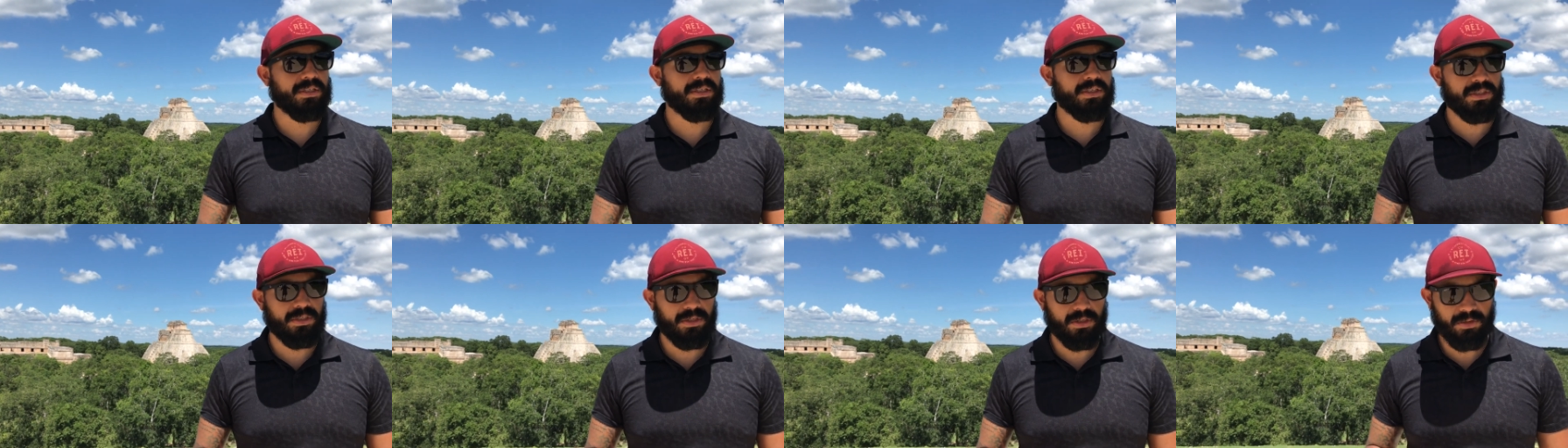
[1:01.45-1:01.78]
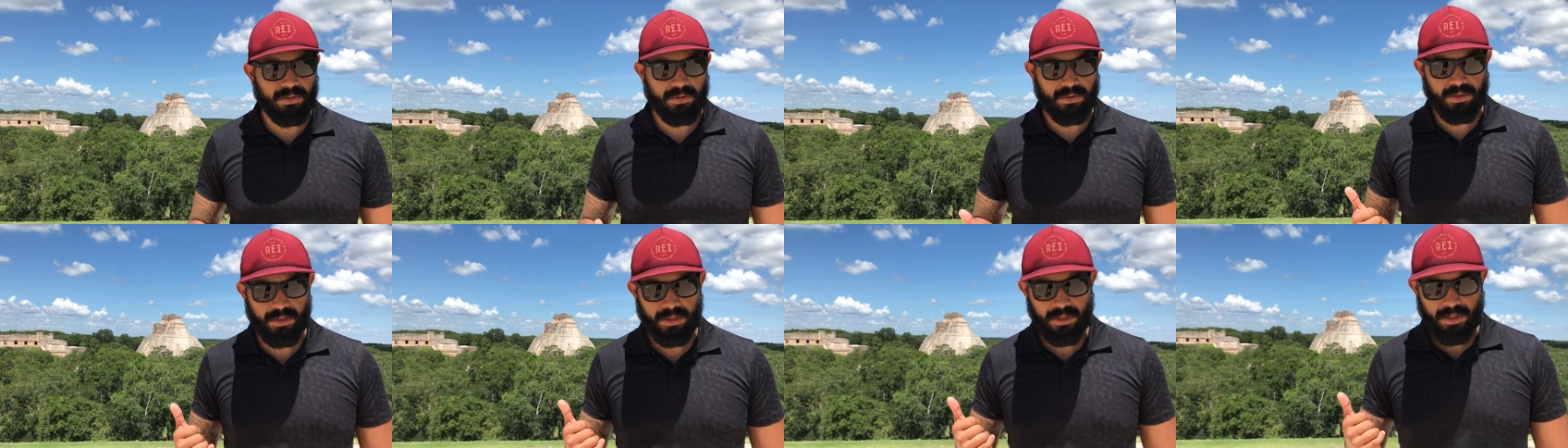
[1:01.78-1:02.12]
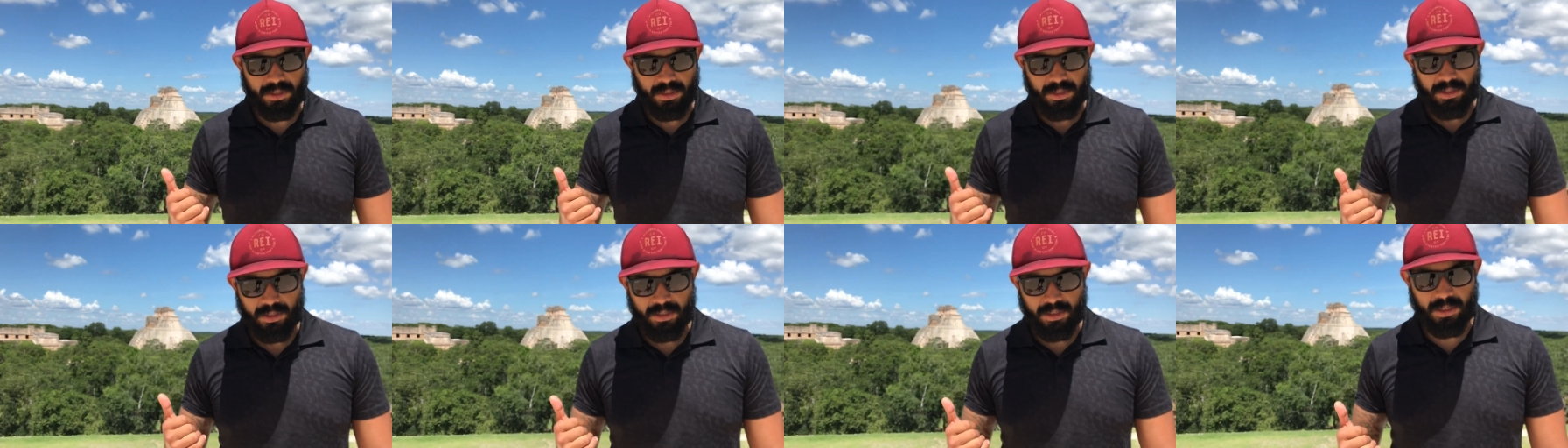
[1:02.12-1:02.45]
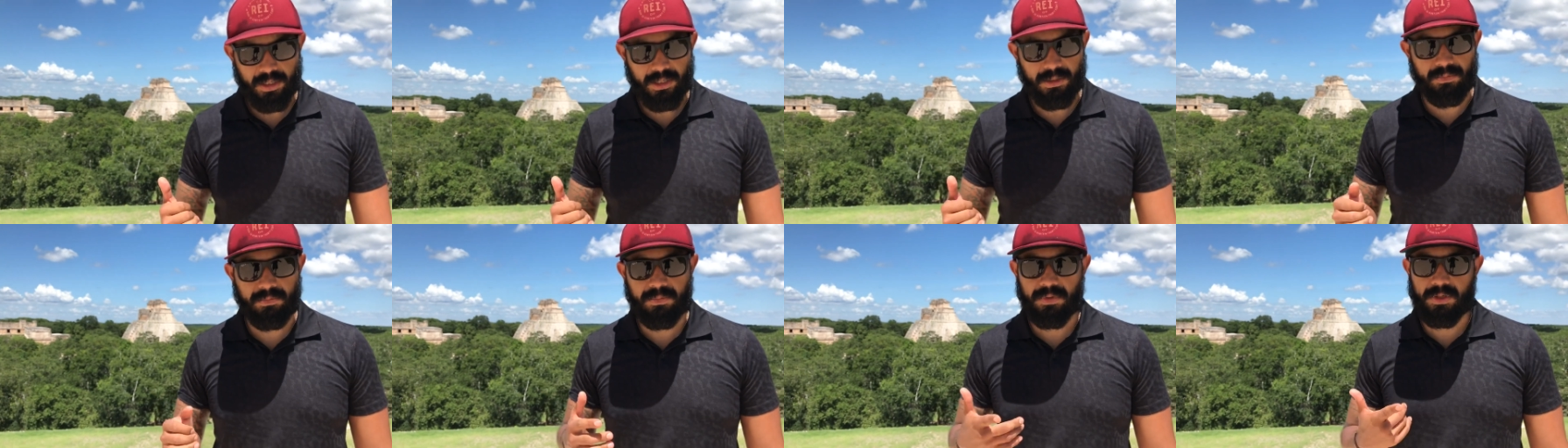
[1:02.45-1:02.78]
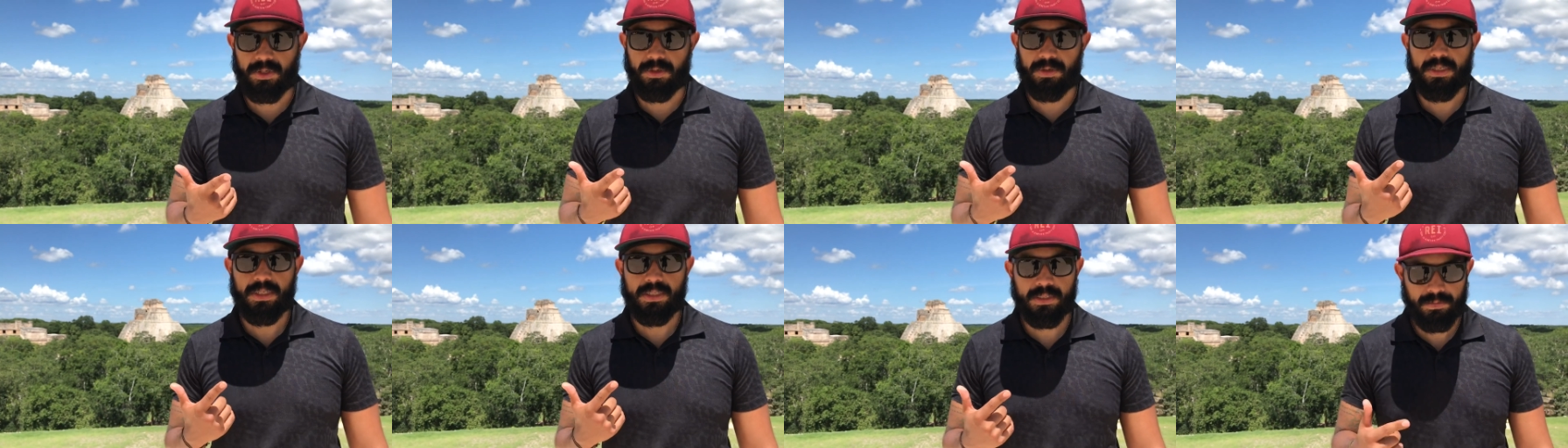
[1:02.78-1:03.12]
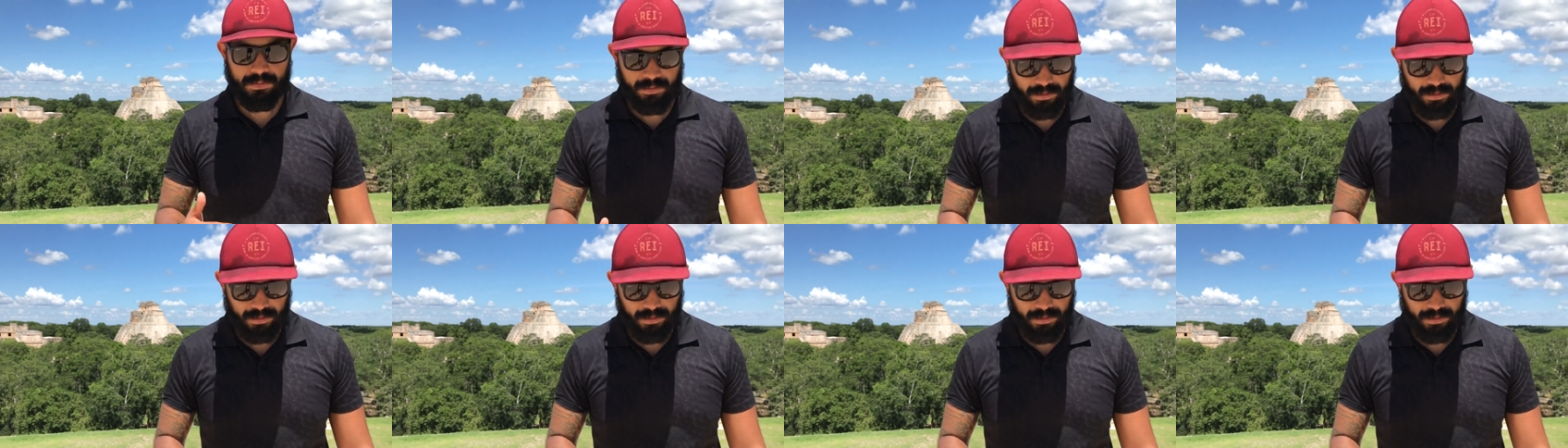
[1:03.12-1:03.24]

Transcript: So here it is,